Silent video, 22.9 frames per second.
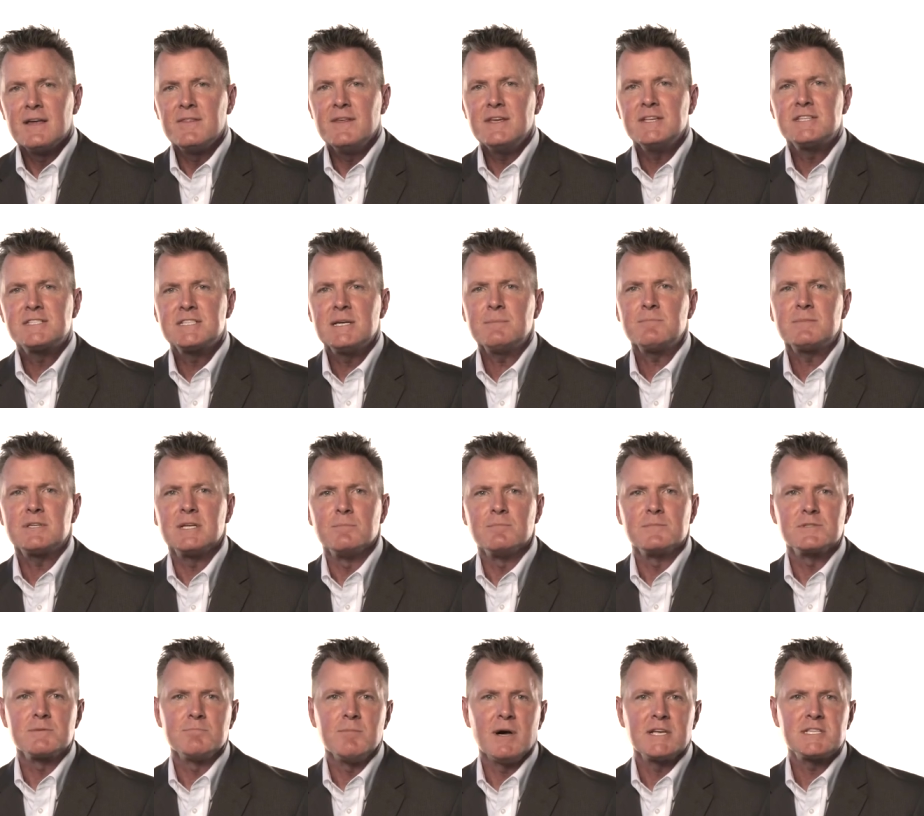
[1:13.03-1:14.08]
These
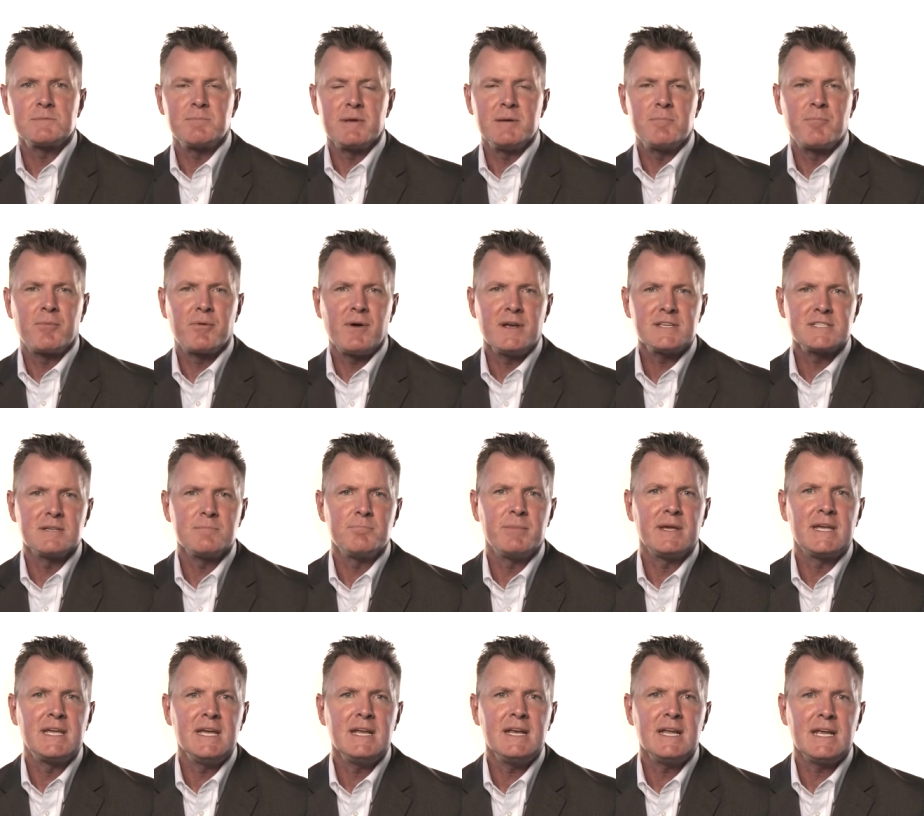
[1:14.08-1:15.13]
symptoms must be present
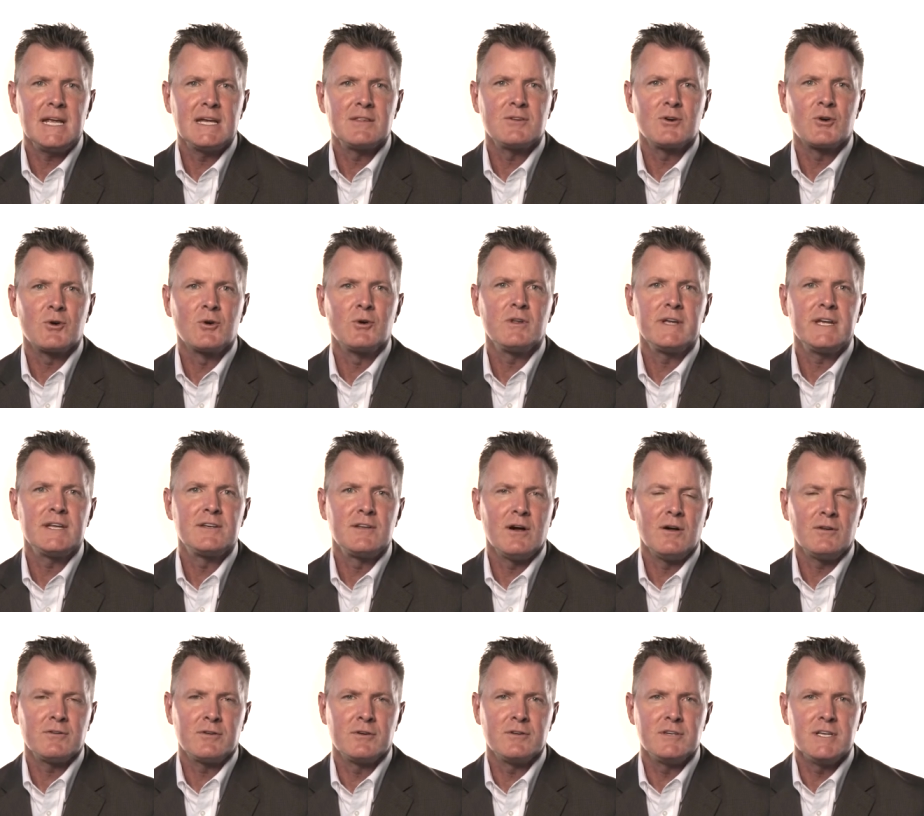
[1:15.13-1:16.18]
beginning in the early
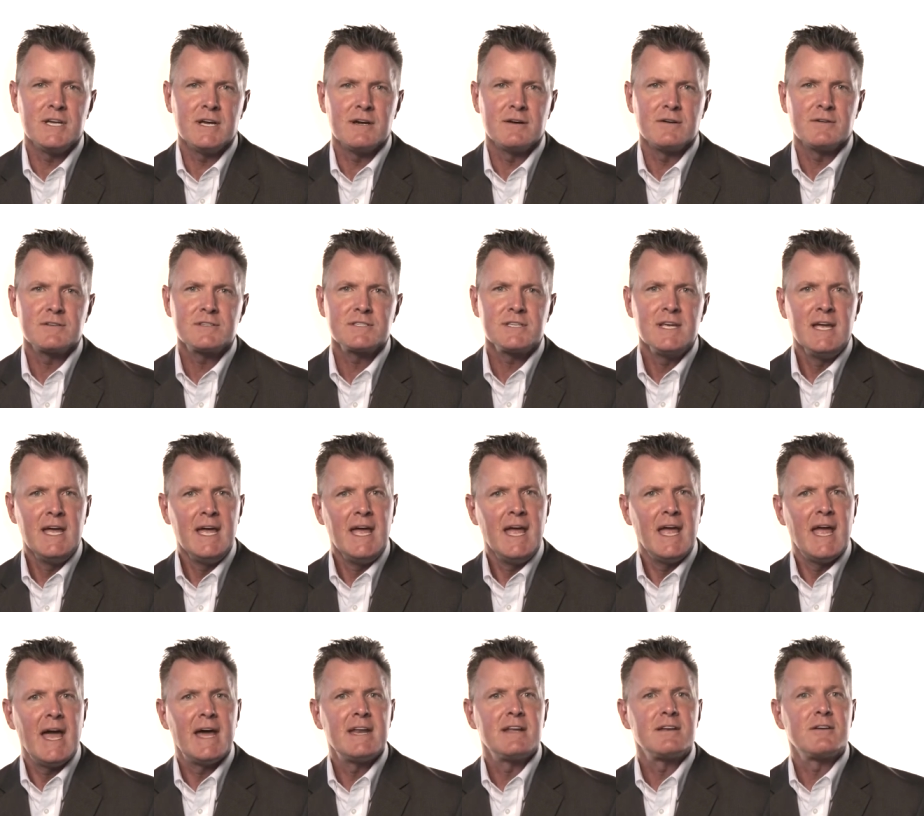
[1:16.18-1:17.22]
adulthood years
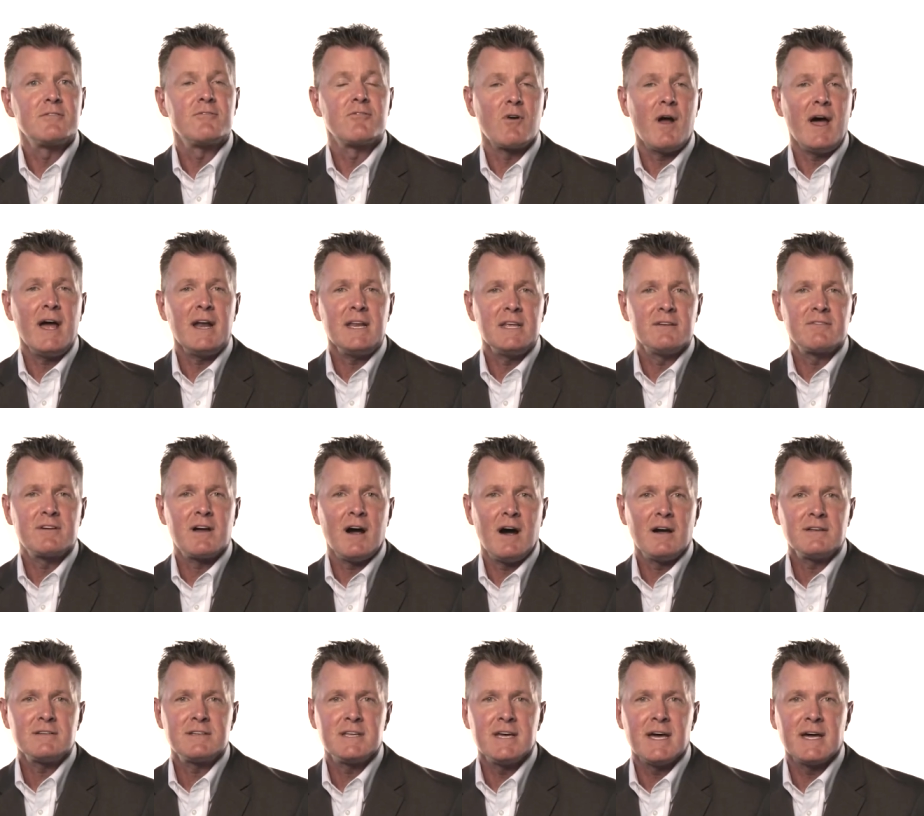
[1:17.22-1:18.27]
and in a variety of
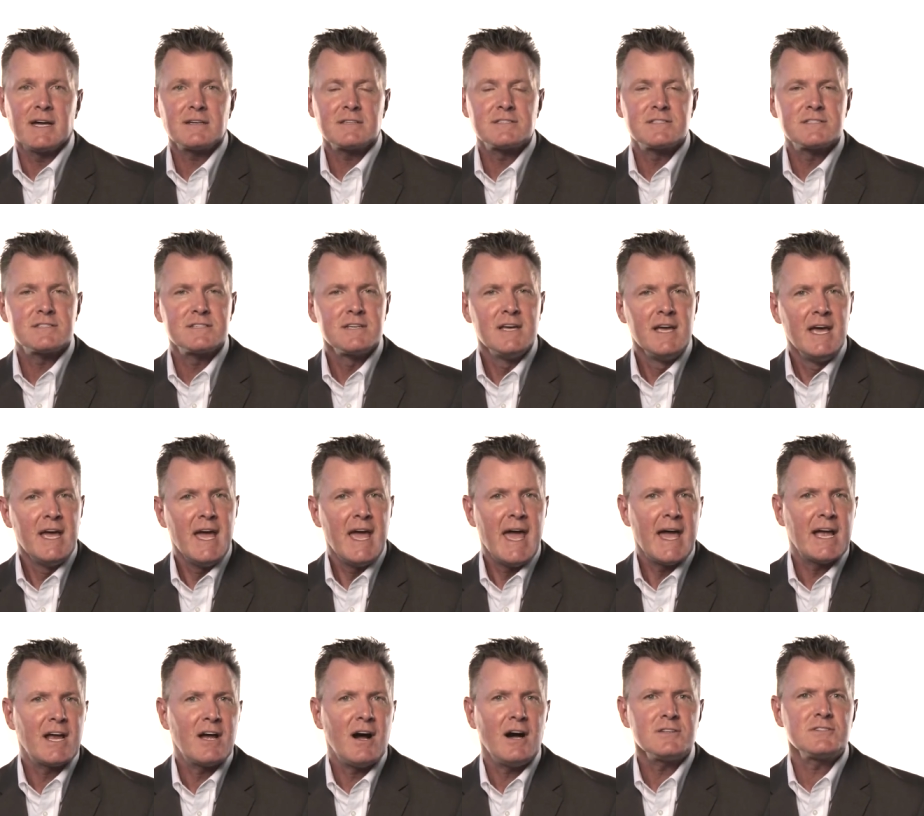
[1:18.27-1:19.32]
contexts,
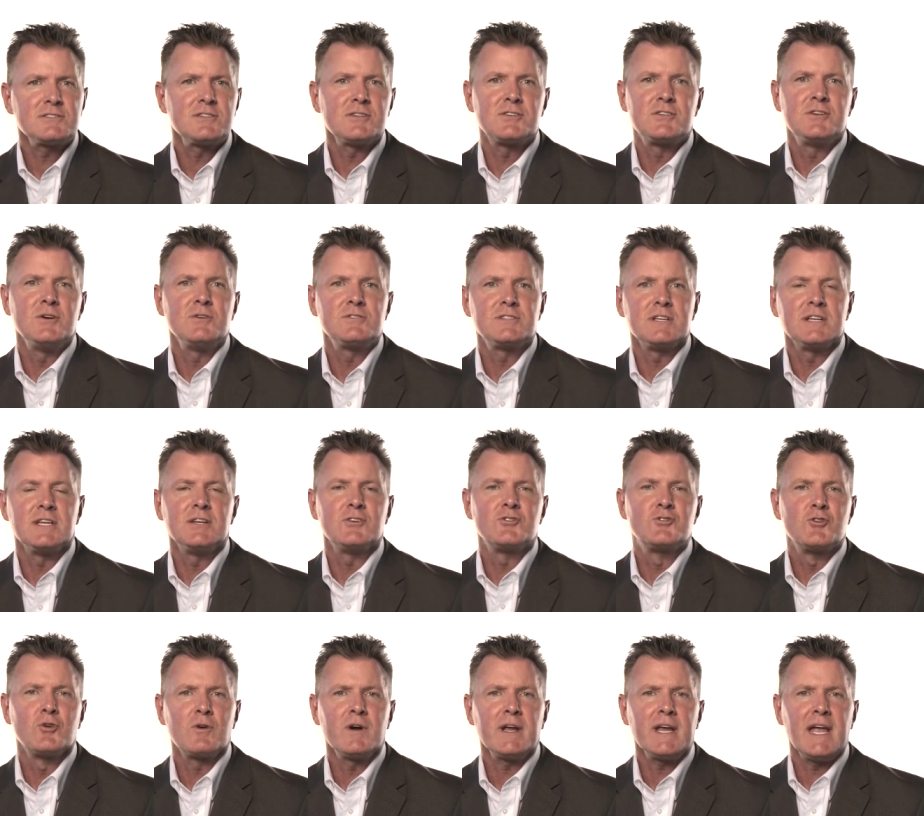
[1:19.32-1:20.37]
and constitutes an
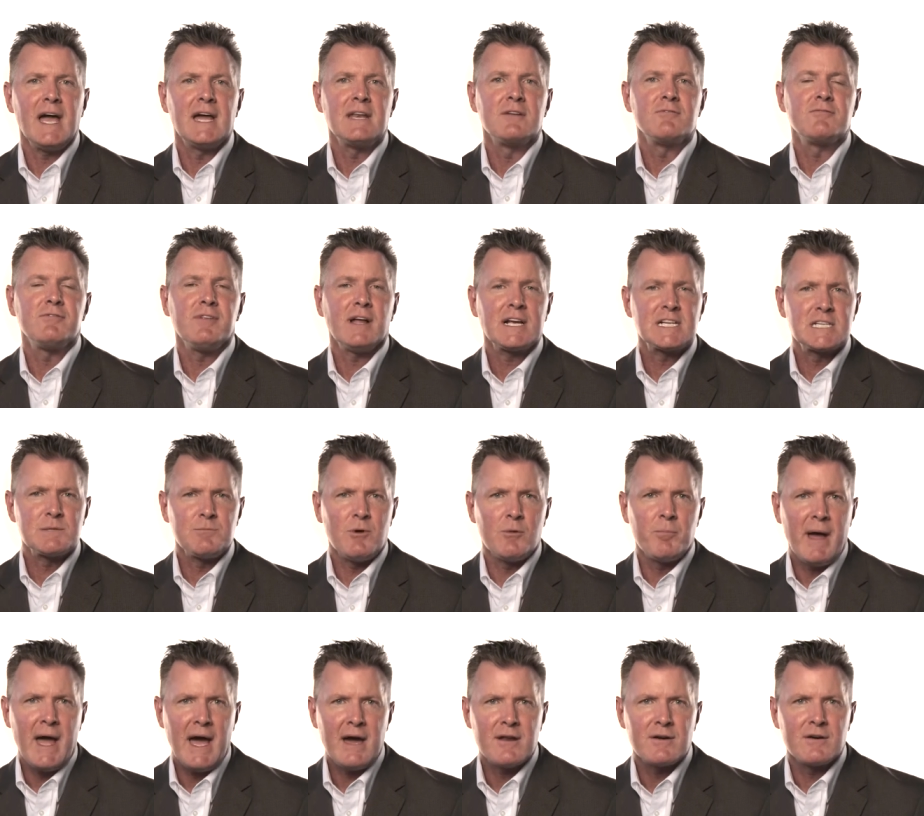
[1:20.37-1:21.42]
enduring and inflexible
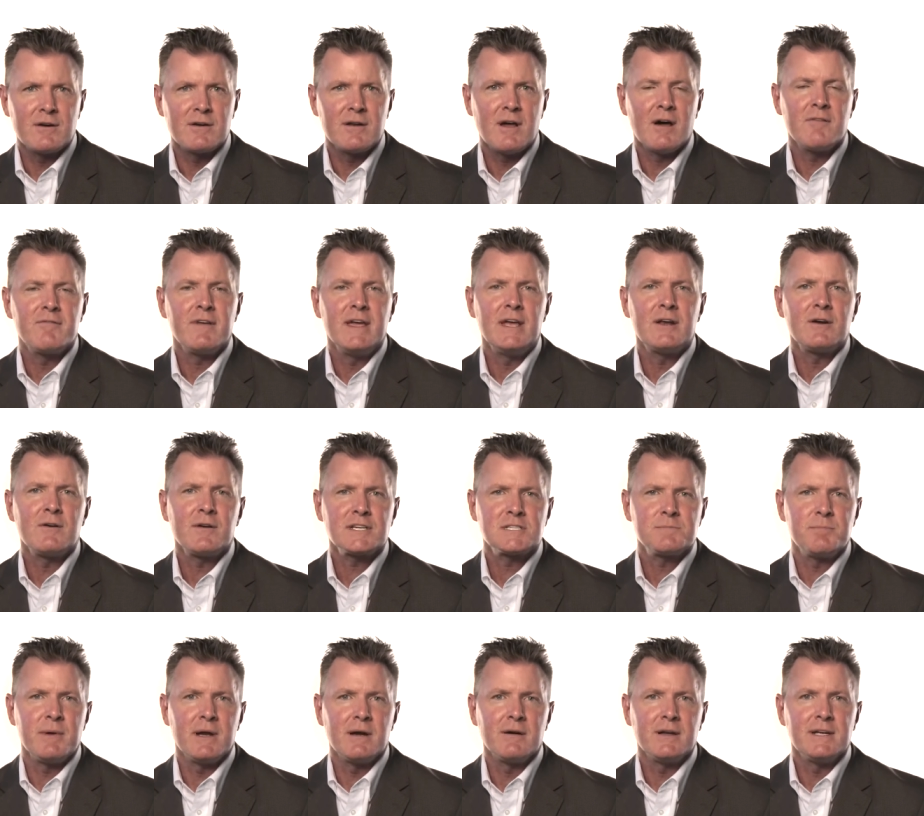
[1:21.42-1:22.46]
pattern of inner
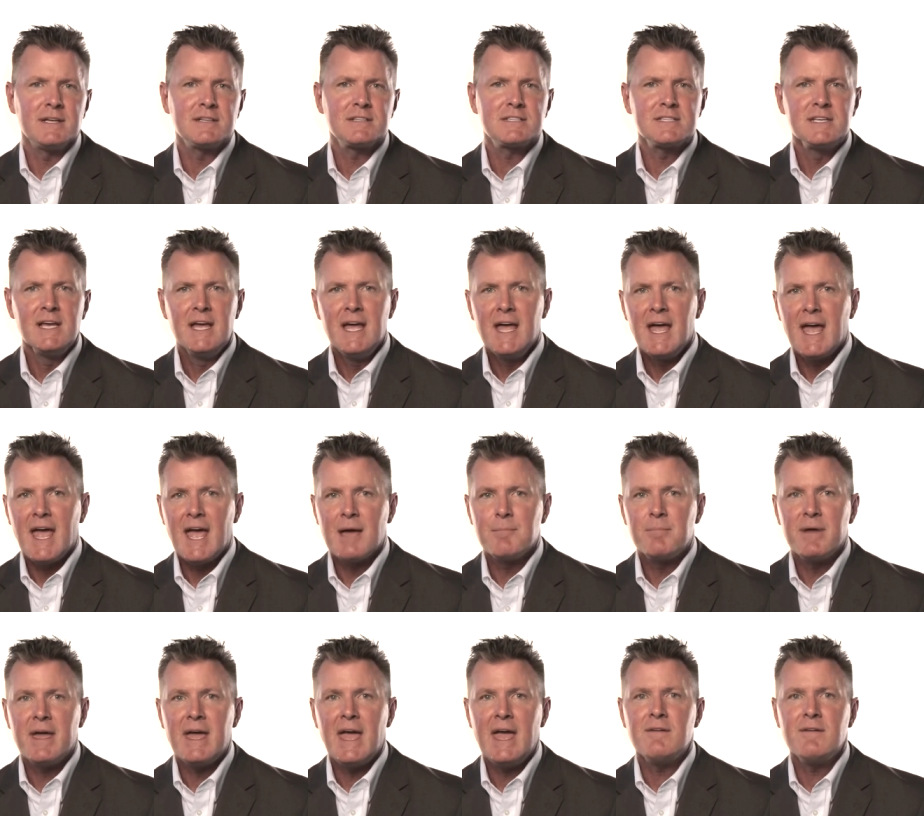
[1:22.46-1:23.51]
experience
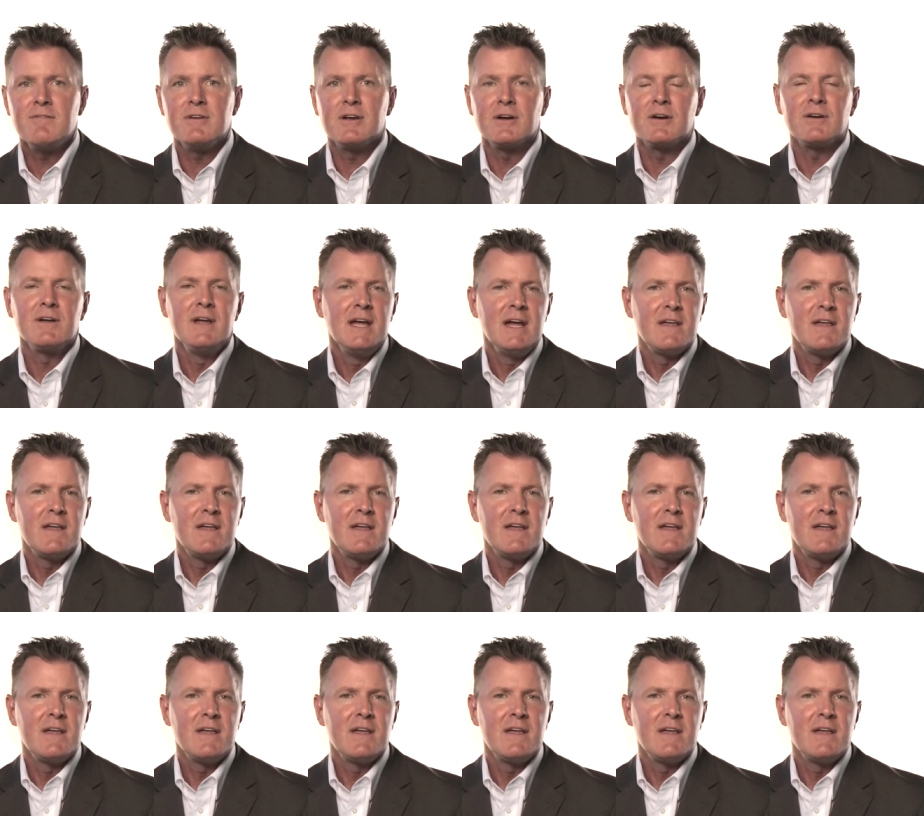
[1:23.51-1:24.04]
and behavior